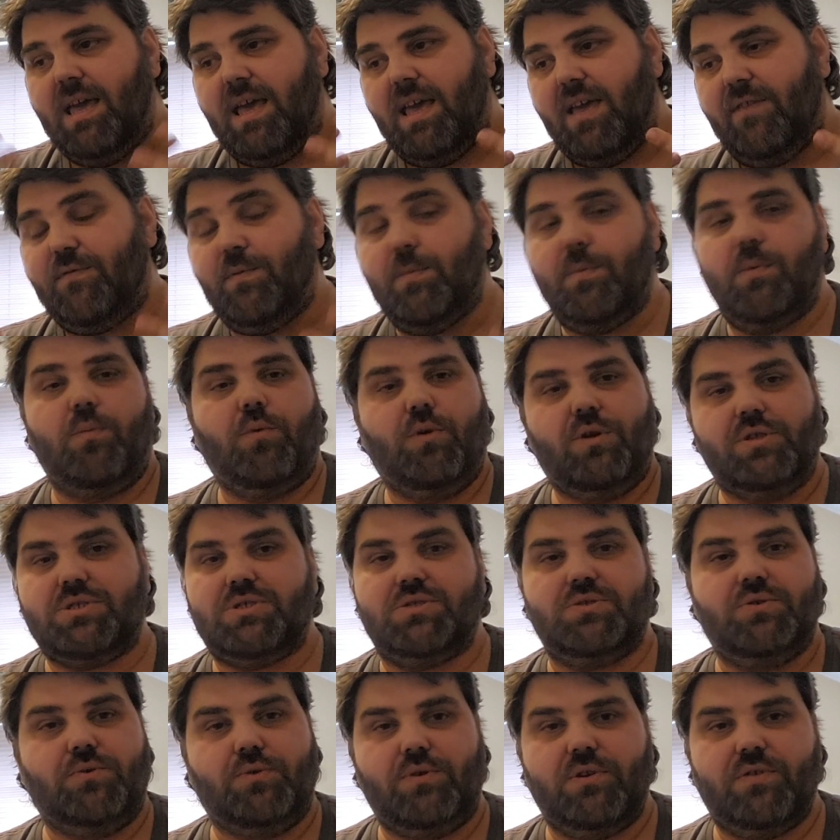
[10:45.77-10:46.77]
If you've been
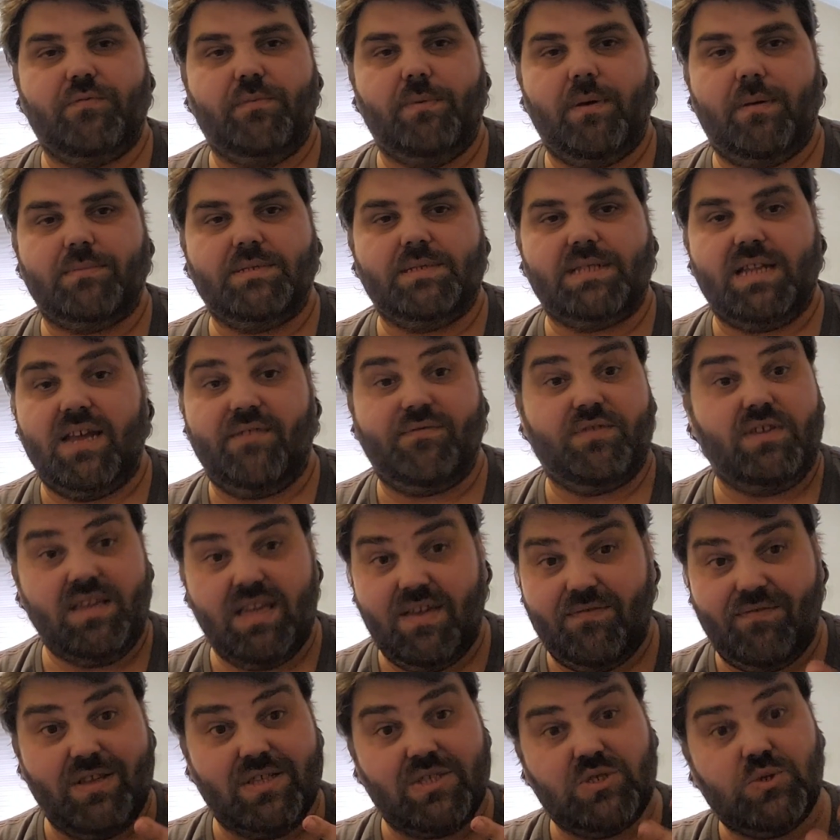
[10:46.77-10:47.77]
watching all of them up to now,
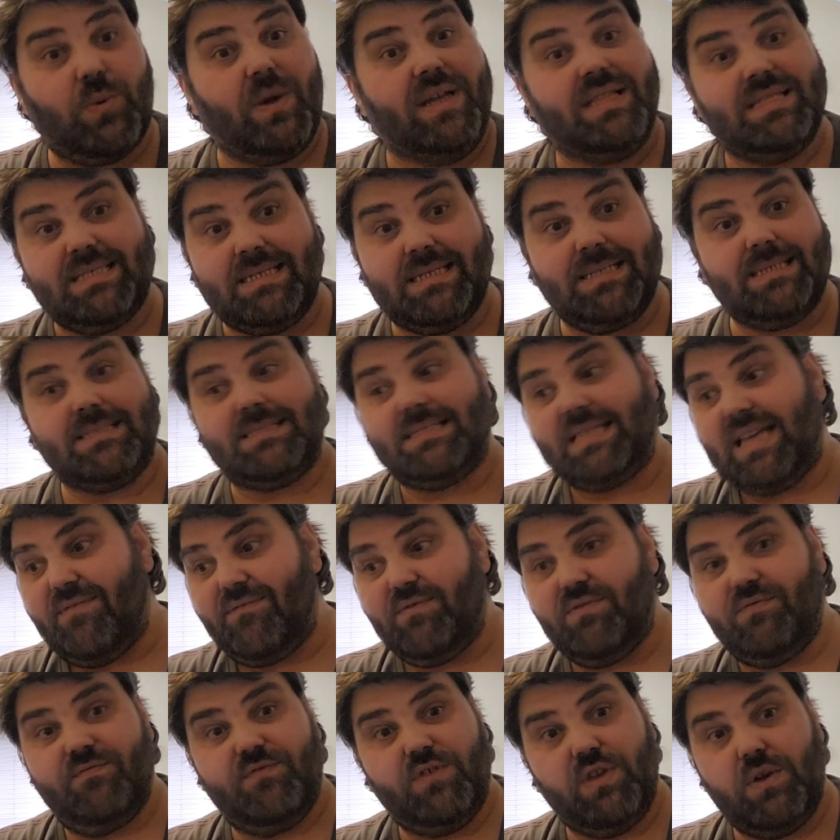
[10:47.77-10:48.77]
if you're
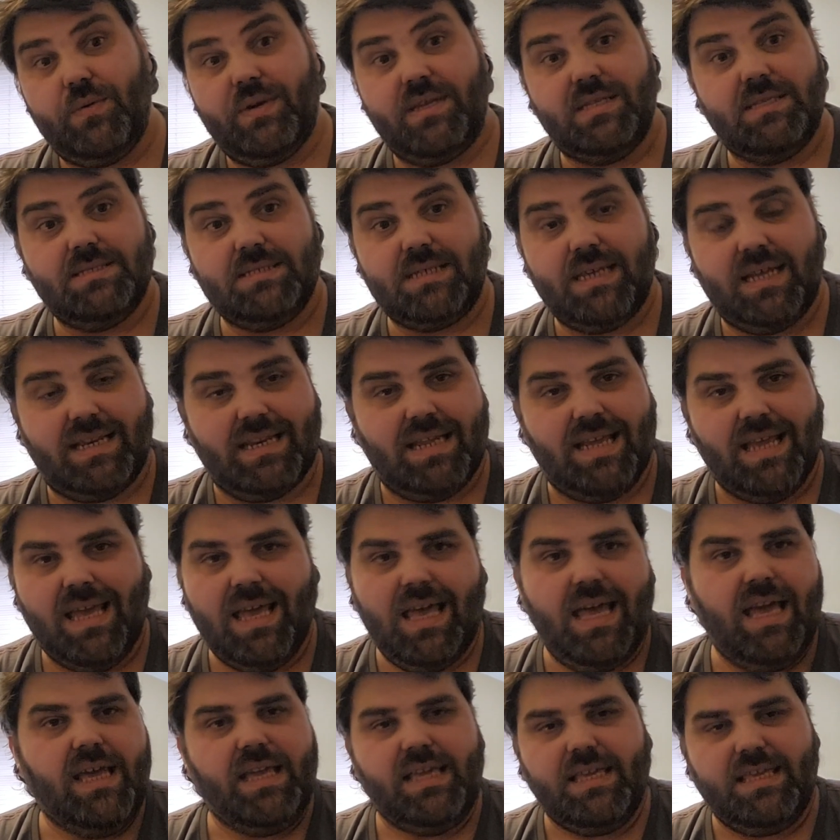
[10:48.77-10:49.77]
27 viewings in,
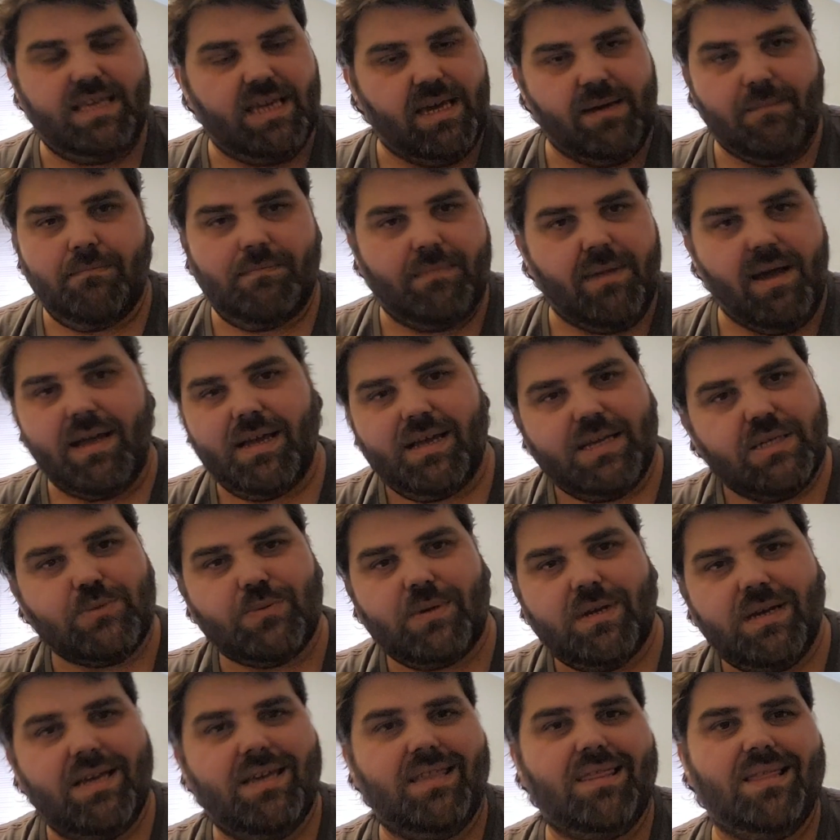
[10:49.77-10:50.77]
you might
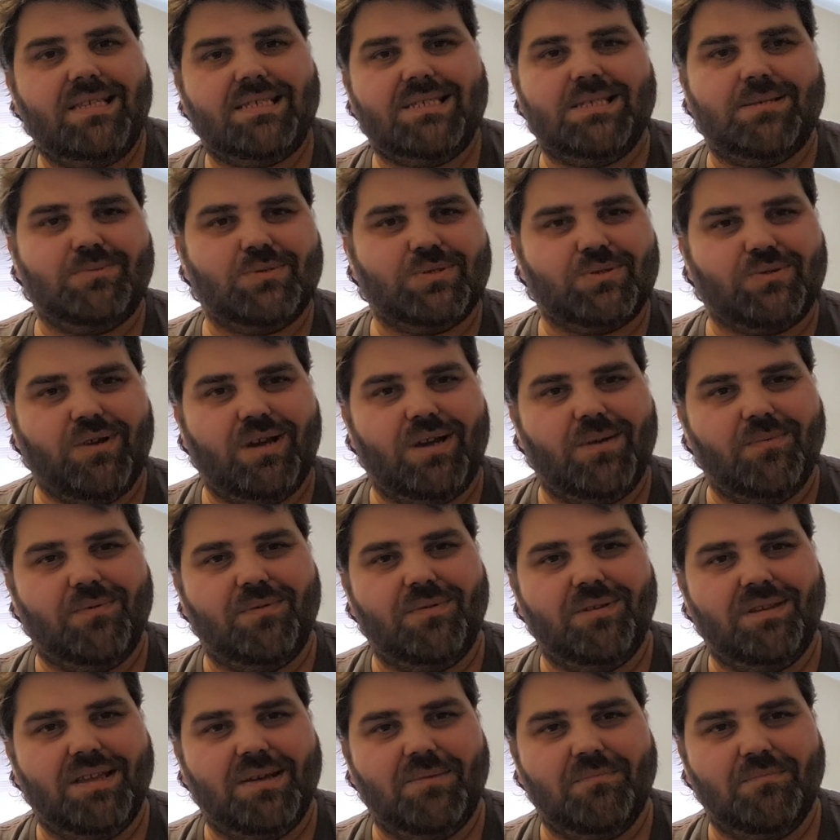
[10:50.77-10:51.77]
as well hit the subscribe
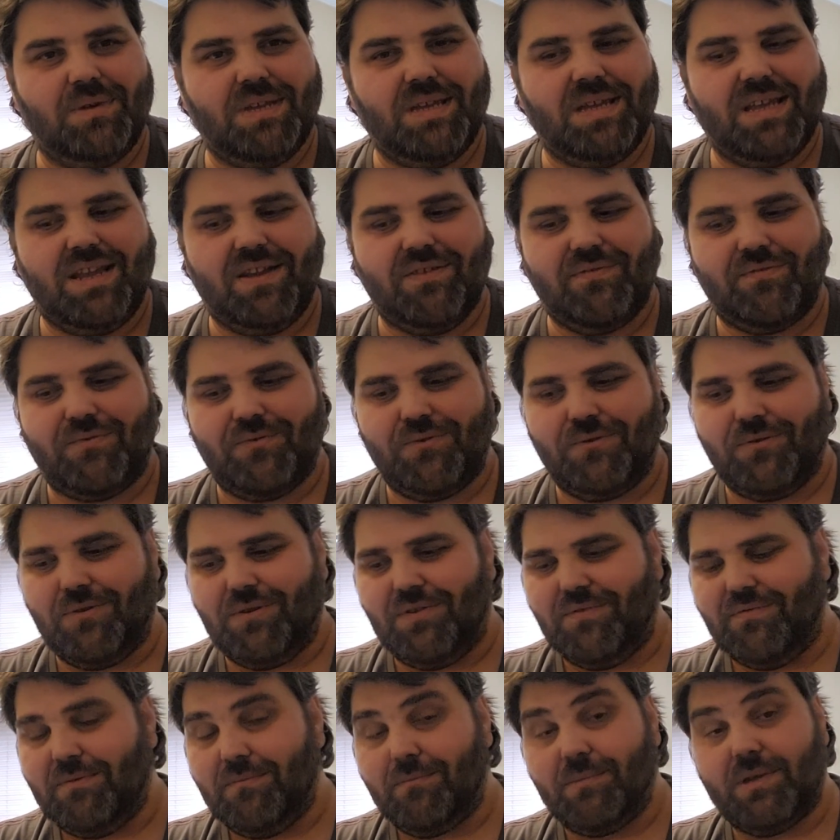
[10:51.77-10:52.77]
and be here for
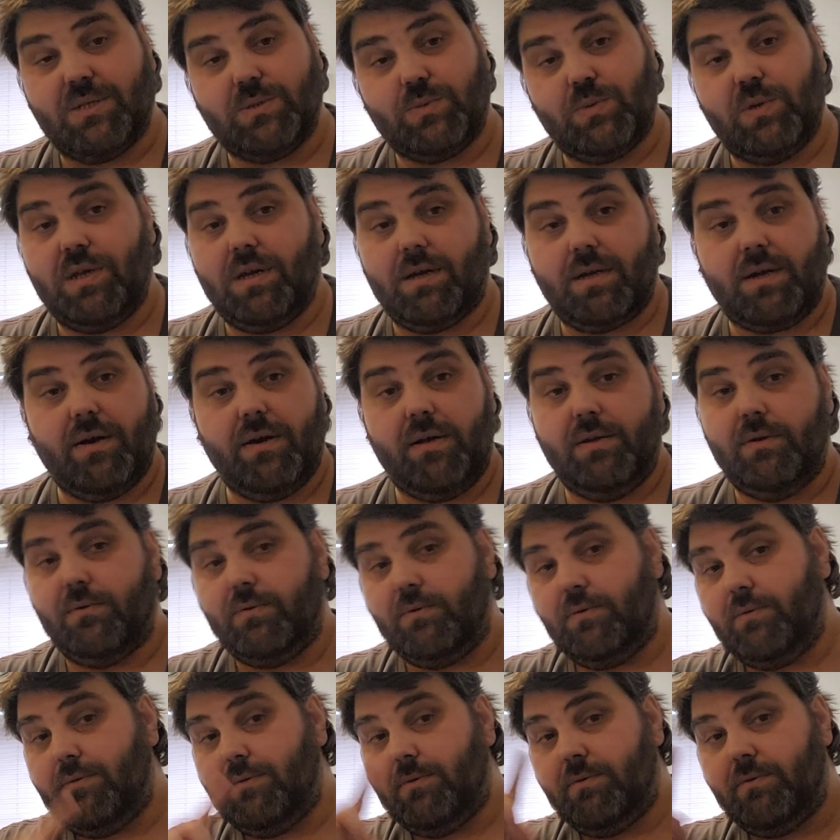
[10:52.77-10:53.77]
all of them, because we are going
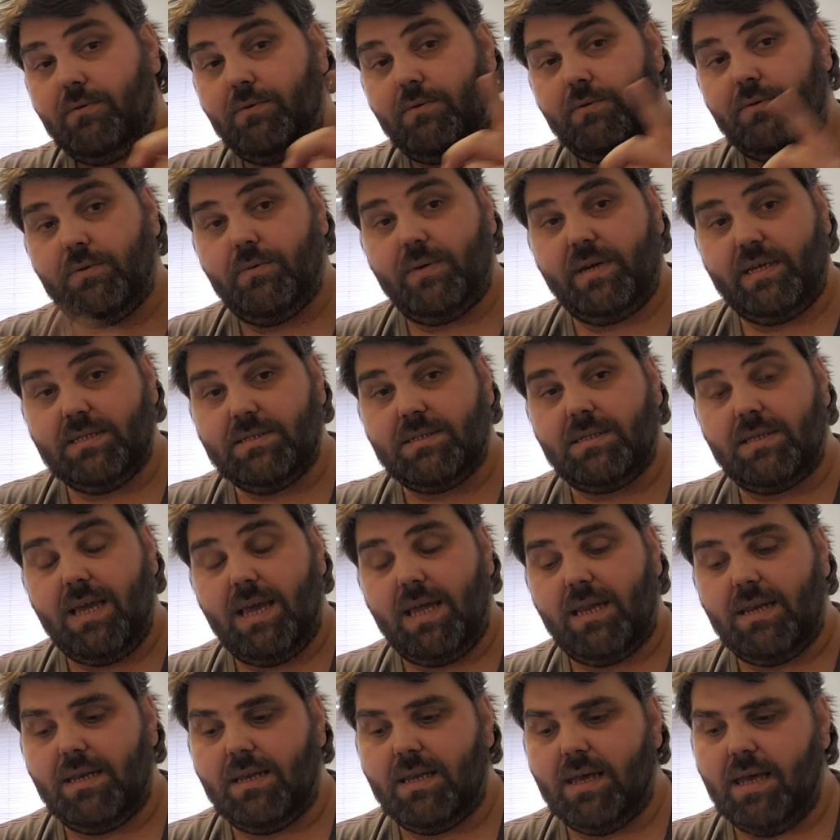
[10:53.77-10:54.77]
all the way to the
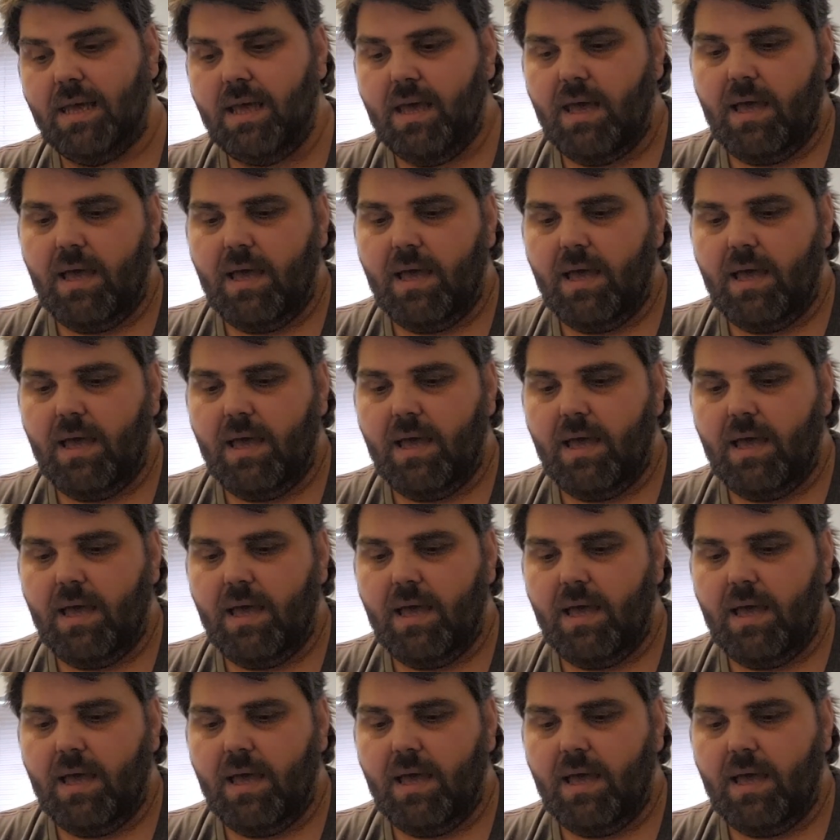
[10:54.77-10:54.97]
end.